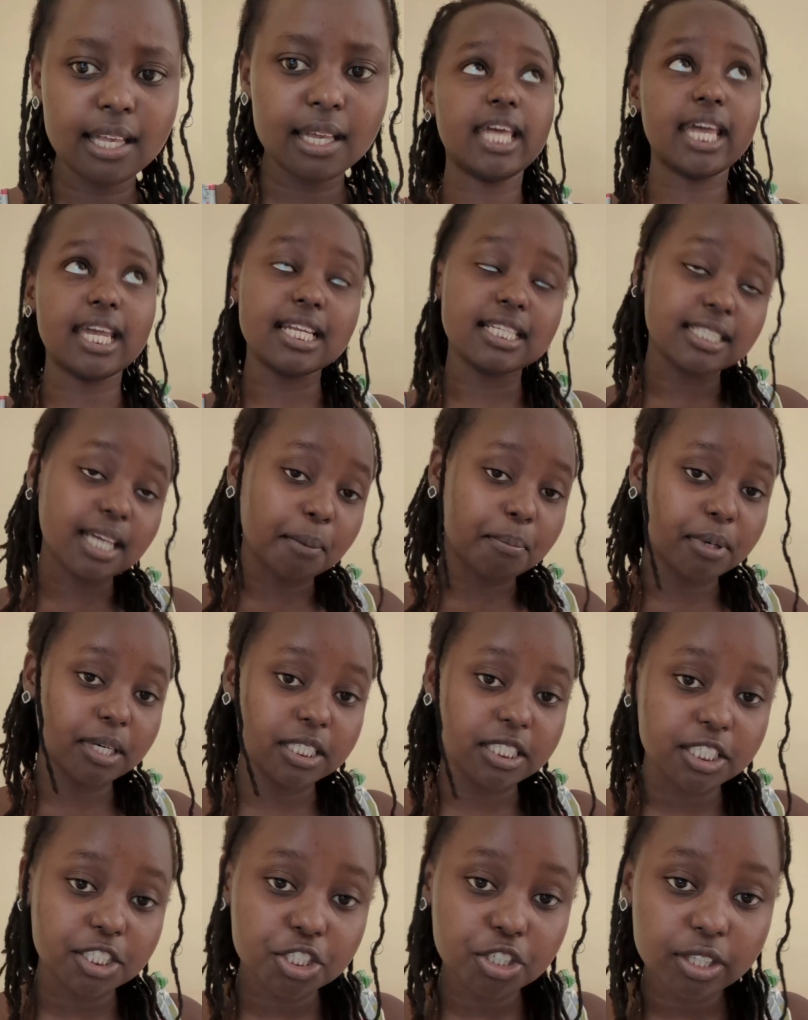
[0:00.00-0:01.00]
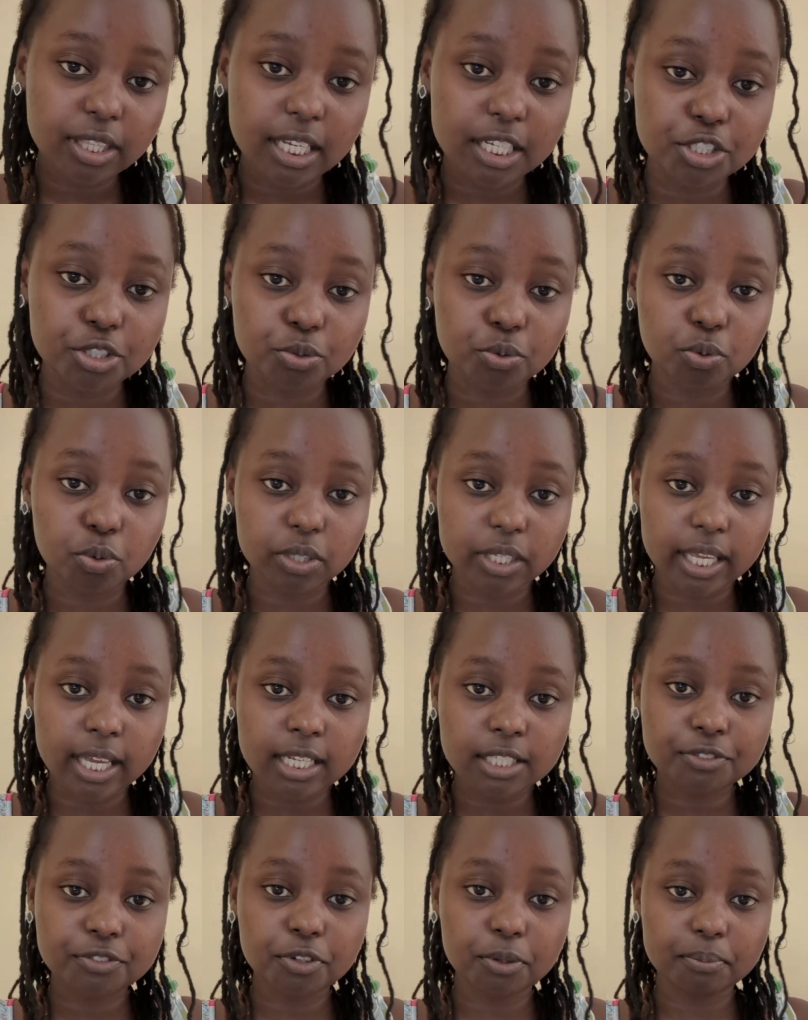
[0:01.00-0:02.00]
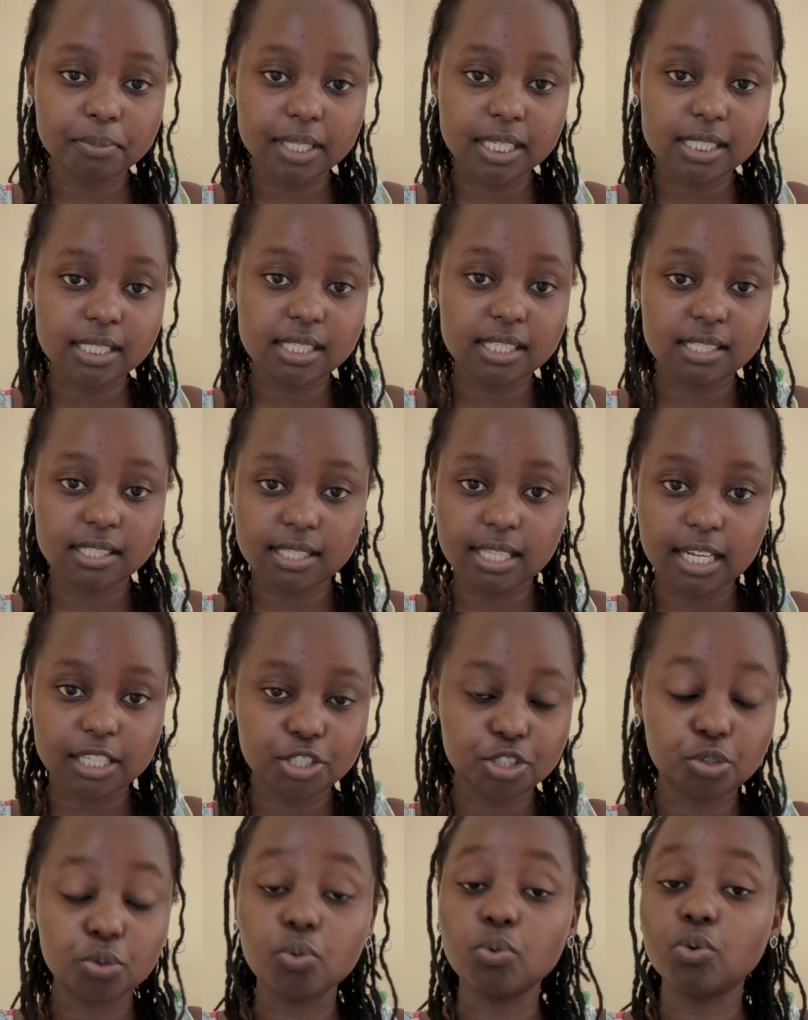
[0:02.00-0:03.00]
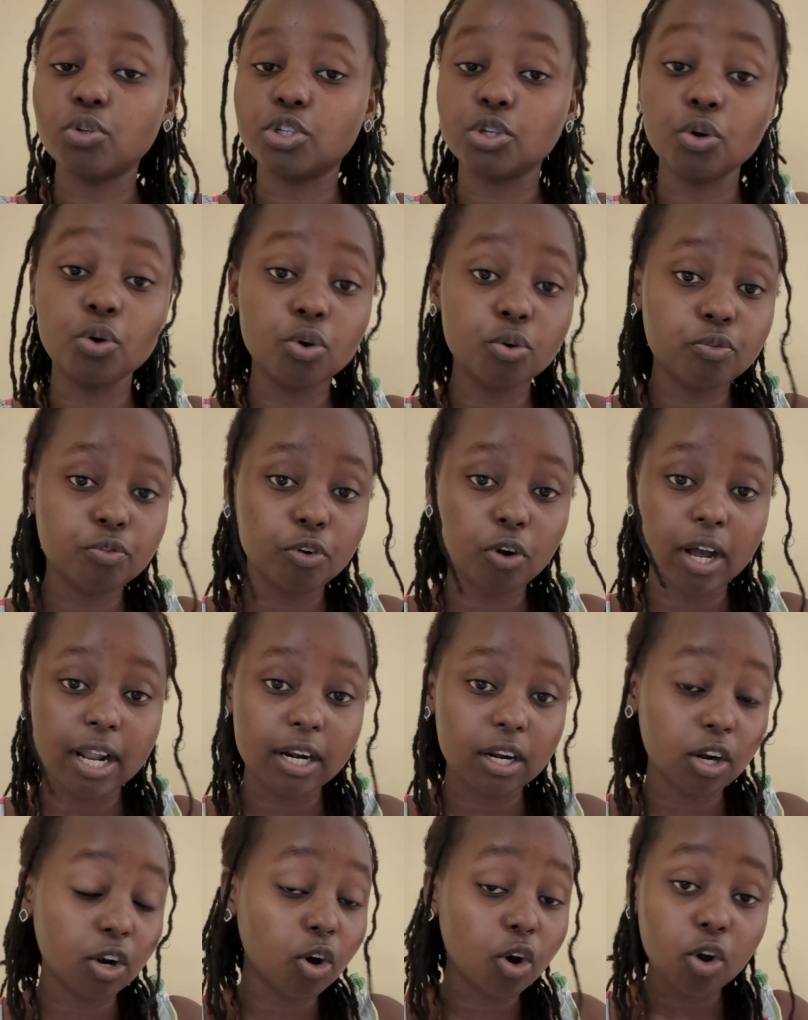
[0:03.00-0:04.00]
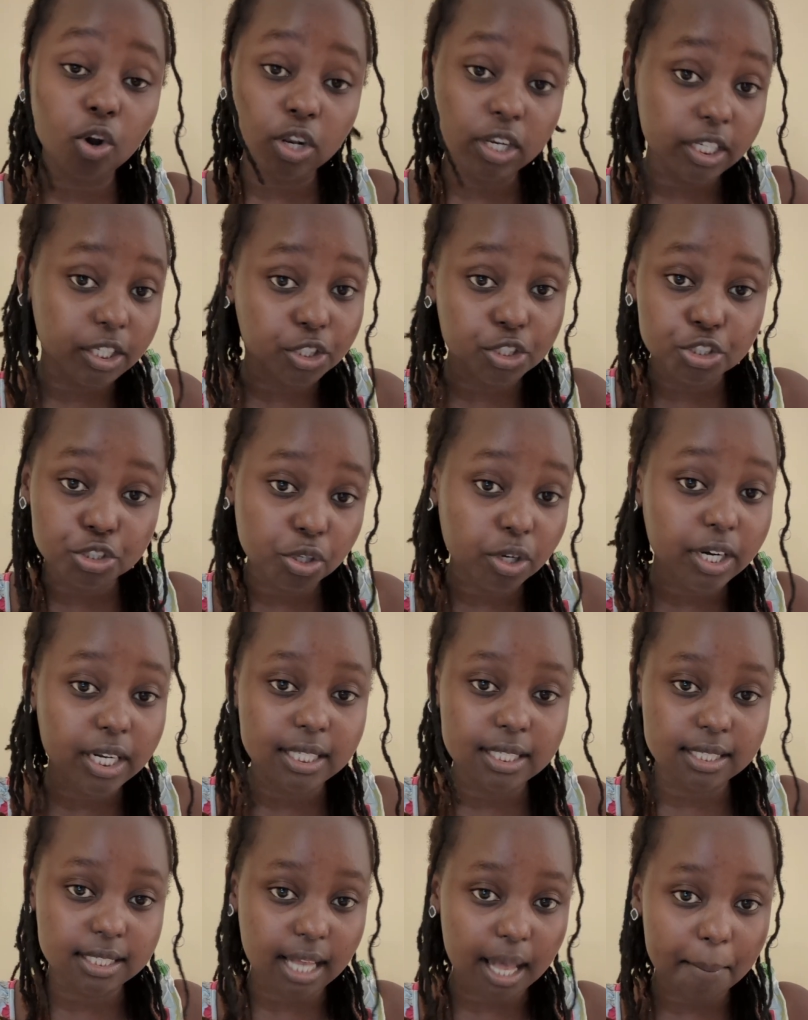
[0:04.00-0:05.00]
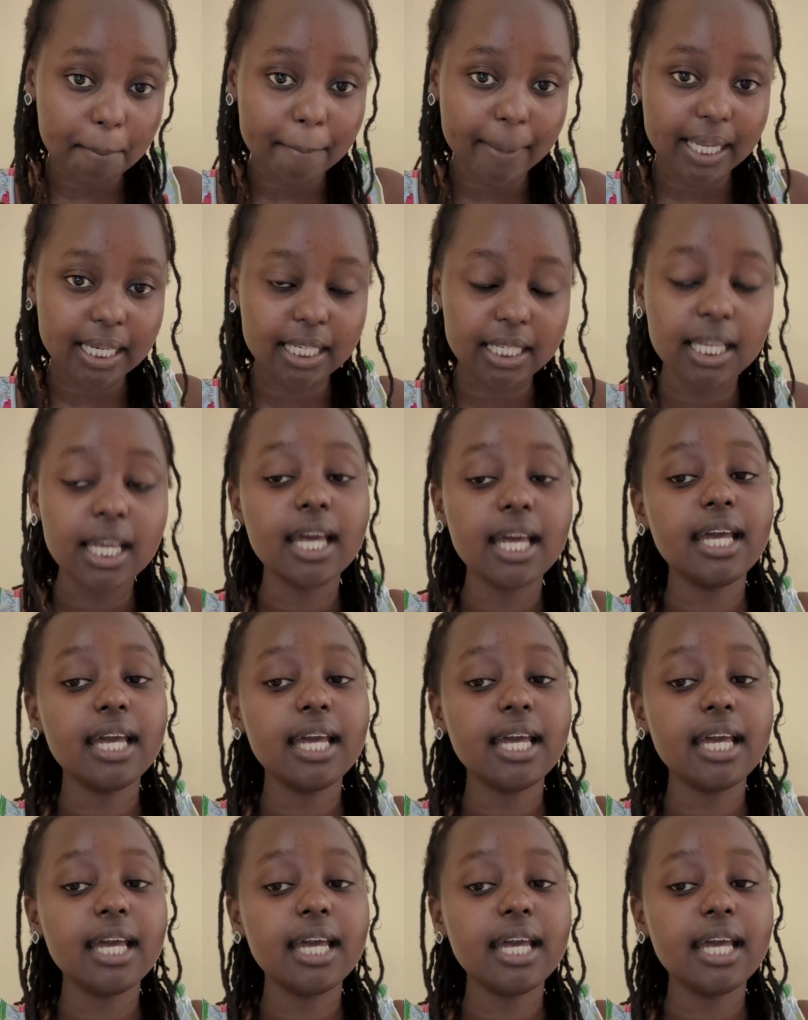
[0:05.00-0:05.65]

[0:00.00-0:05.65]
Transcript: The interpretation that you could get from this is that you could go for a local insurance company.